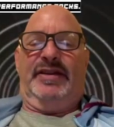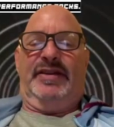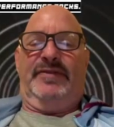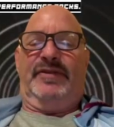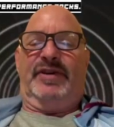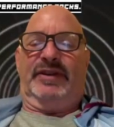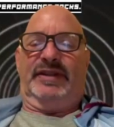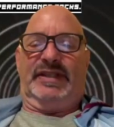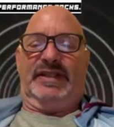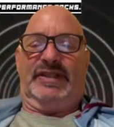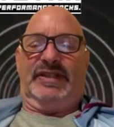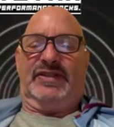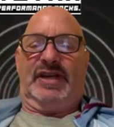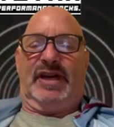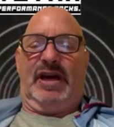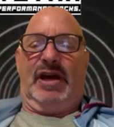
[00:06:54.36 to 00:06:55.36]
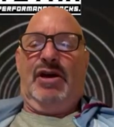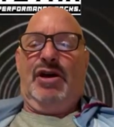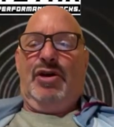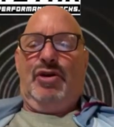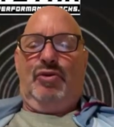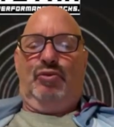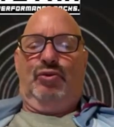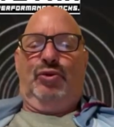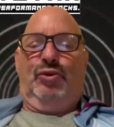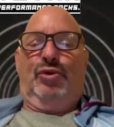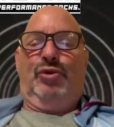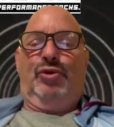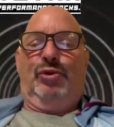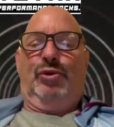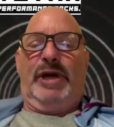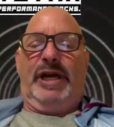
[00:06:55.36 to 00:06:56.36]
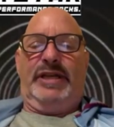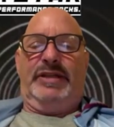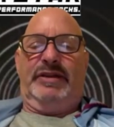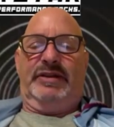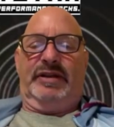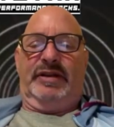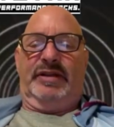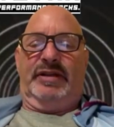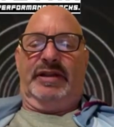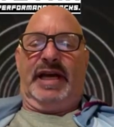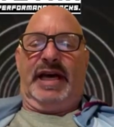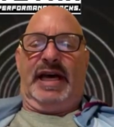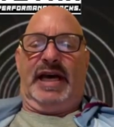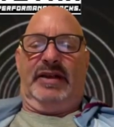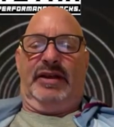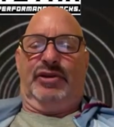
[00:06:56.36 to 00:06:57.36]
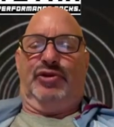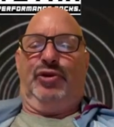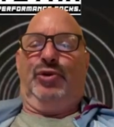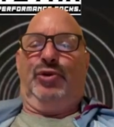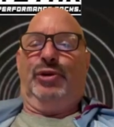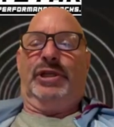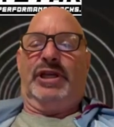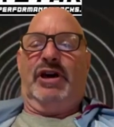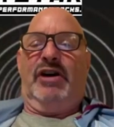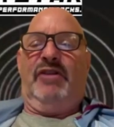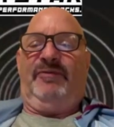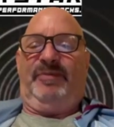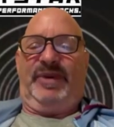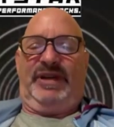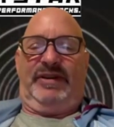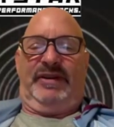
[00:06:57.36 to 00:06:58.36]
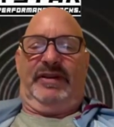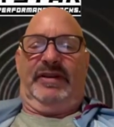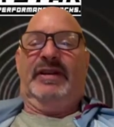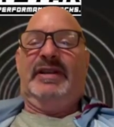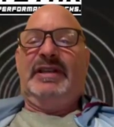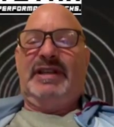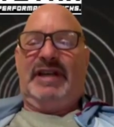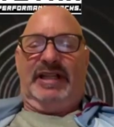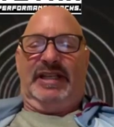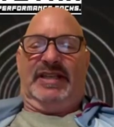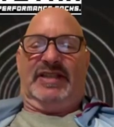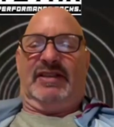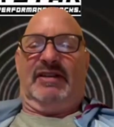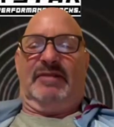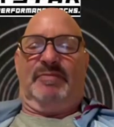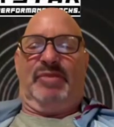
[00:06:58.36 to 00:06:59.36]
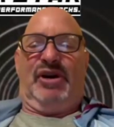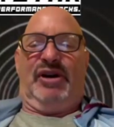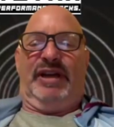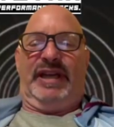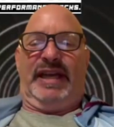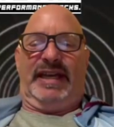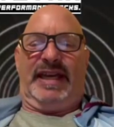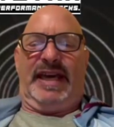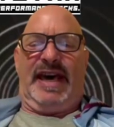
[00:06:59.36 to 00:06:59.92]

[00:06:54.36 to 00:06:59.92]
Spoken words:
They've got this rule where you can a cooling off period. I think it's like buying a